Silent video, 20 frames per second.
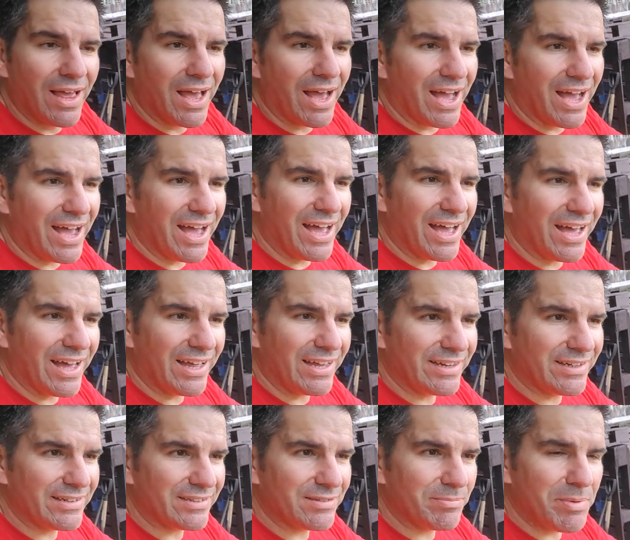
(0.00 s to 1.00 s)

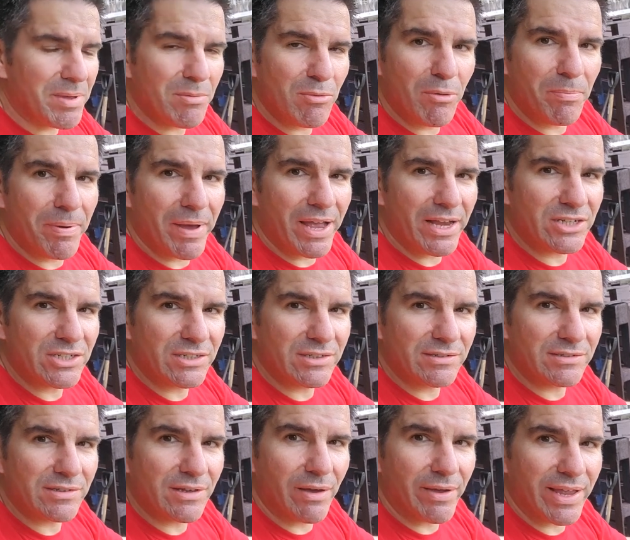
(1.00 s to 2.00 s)
and a bit more
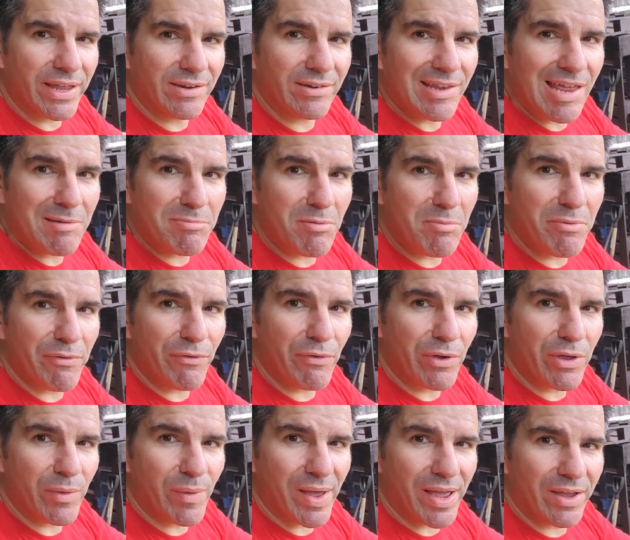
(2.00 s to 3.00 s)
patience going in deeper
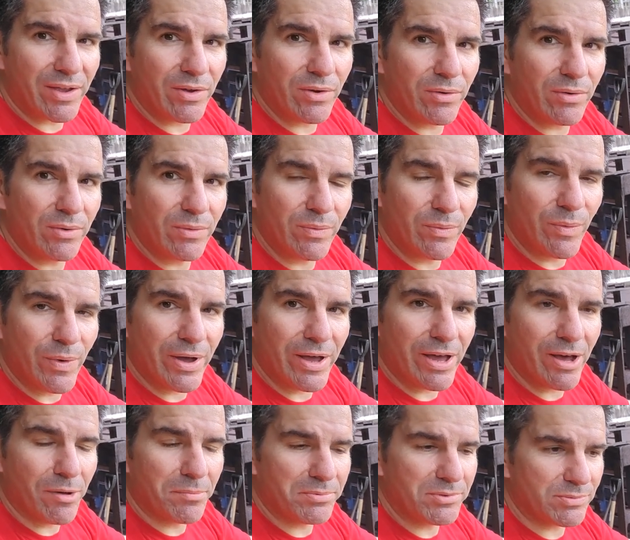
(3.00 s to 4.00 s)
before you angle
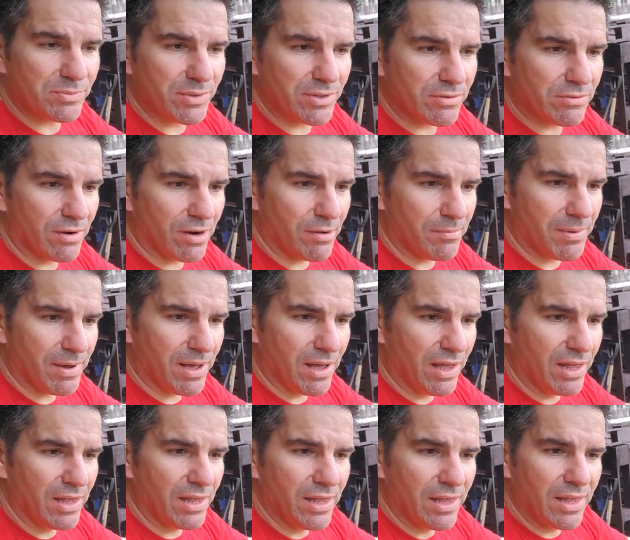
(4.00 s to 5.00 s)
helps with crowbar,
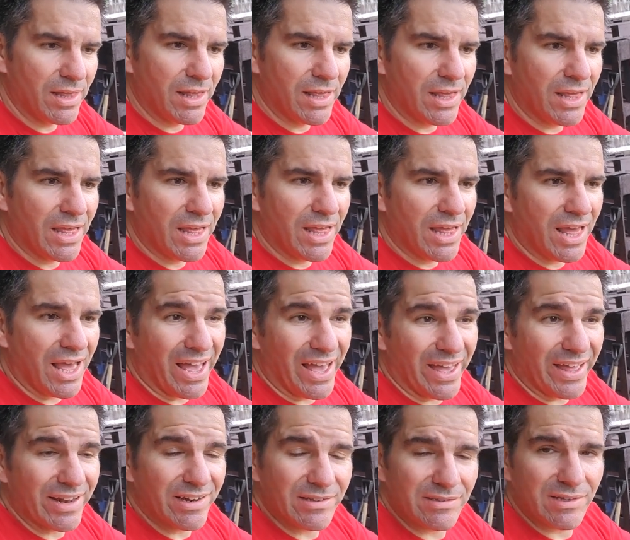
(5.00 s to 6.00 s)

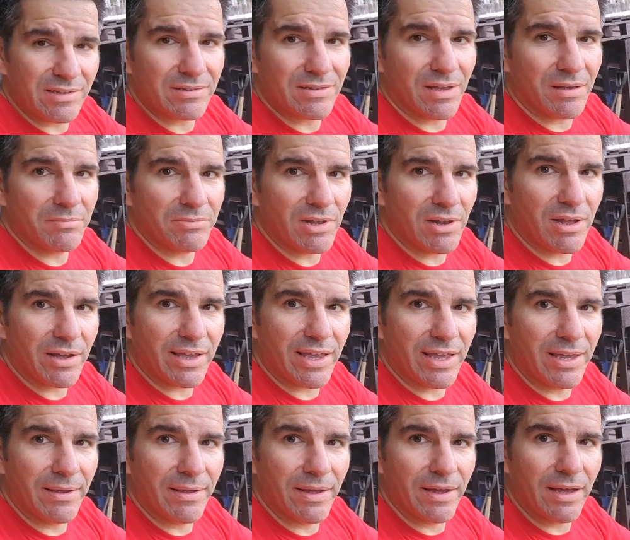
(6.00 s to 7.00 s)
and sometimes you're
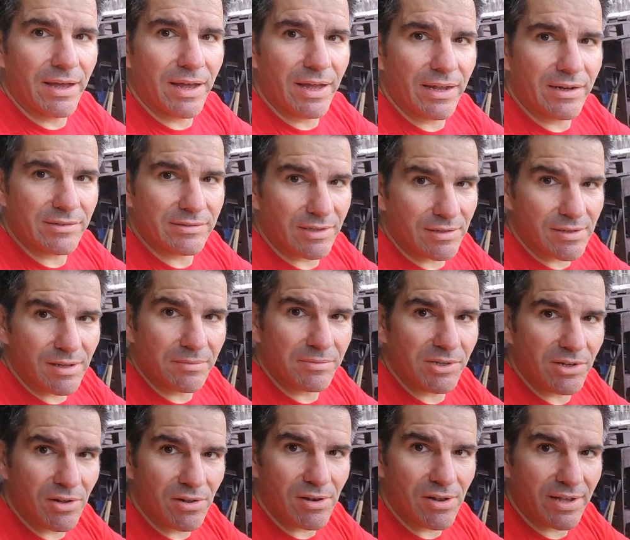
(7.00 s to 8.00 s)
lucky and sometimes
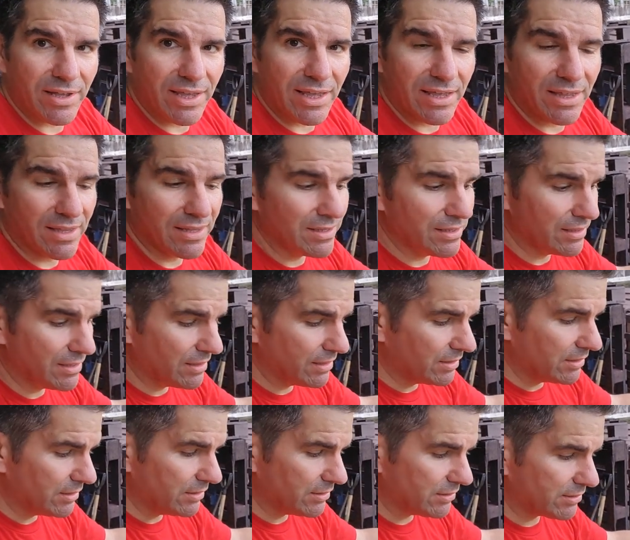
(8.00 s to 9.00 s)
you're not lucky.
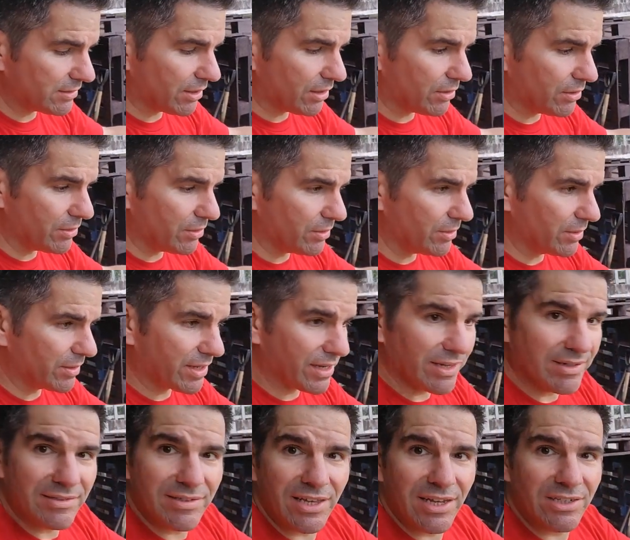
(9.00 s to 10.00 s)
So
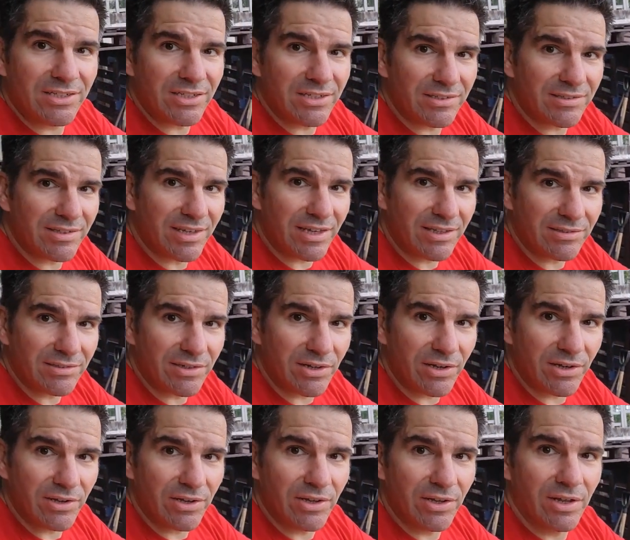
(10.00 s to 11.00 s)
contingency is
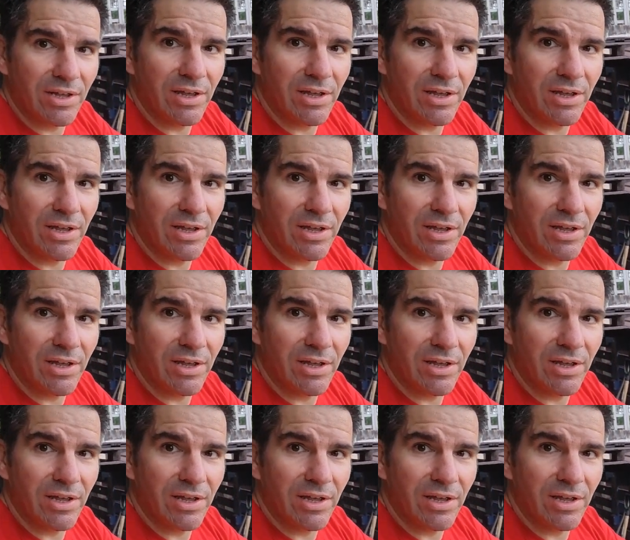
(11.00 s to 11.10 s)
good,